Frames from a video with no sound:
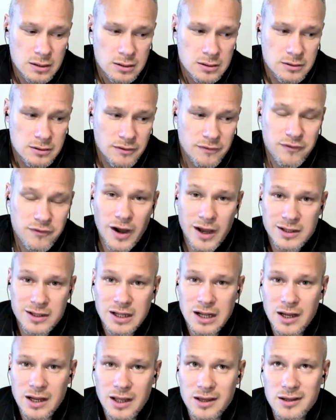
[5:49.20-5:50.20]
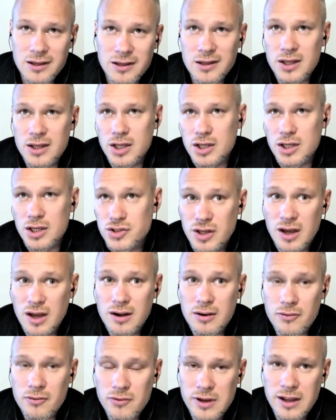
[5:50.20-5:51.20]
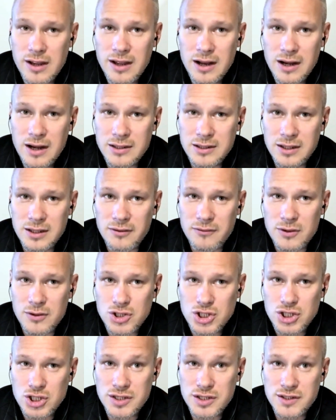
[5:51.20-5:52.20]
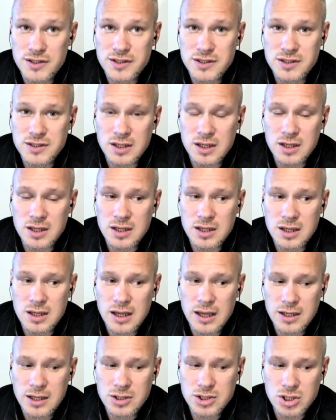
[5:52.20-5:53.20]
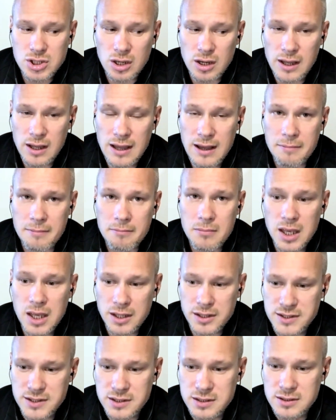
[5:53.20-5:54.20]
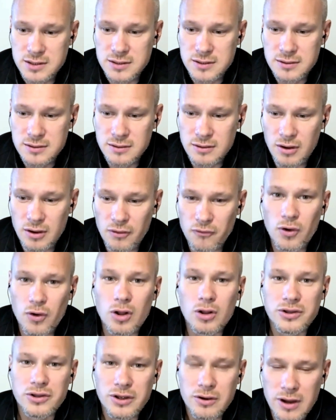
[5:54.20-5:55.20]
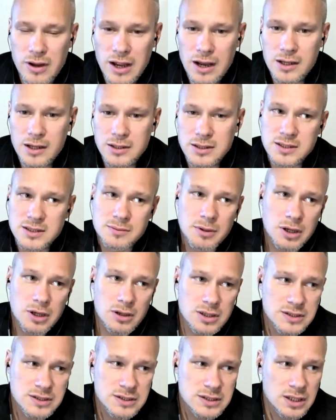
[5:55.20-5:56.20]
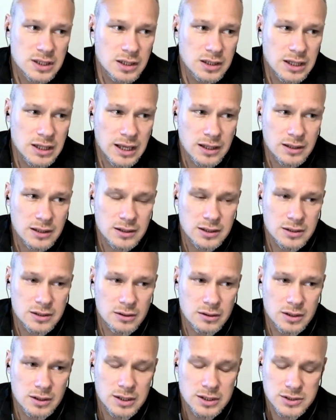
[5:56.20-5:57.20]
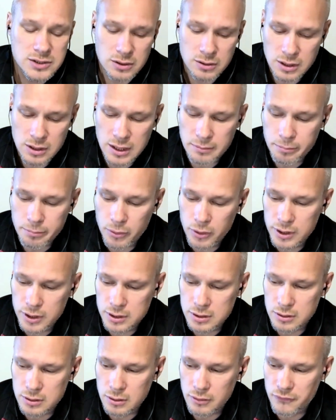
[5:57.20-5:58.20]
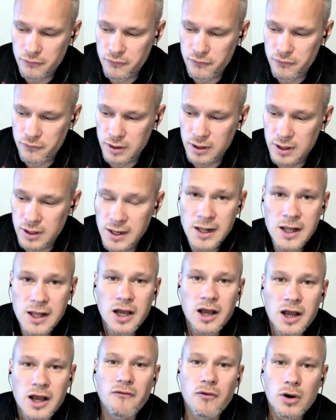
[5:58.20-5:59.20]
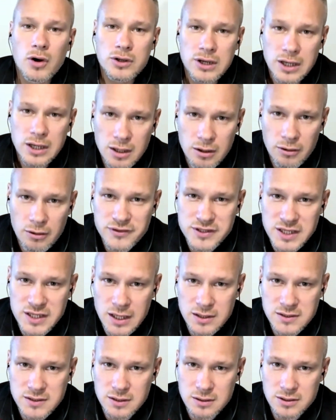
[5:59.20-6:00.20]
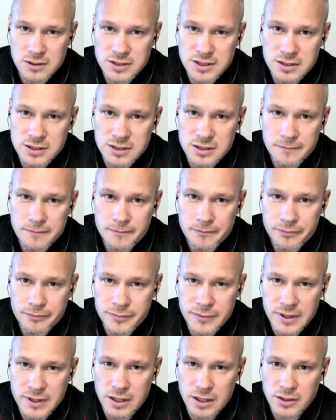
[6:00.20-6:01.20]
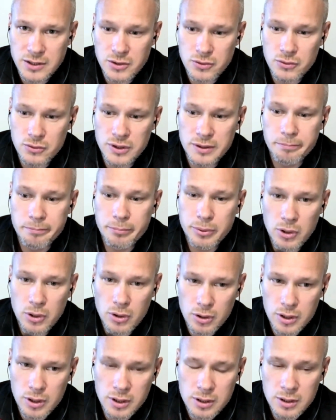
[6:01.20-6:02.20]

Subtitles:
finally XR reality, which is actually a mix of all the realities, because in the end it's only a point of quantity of sensors that you employ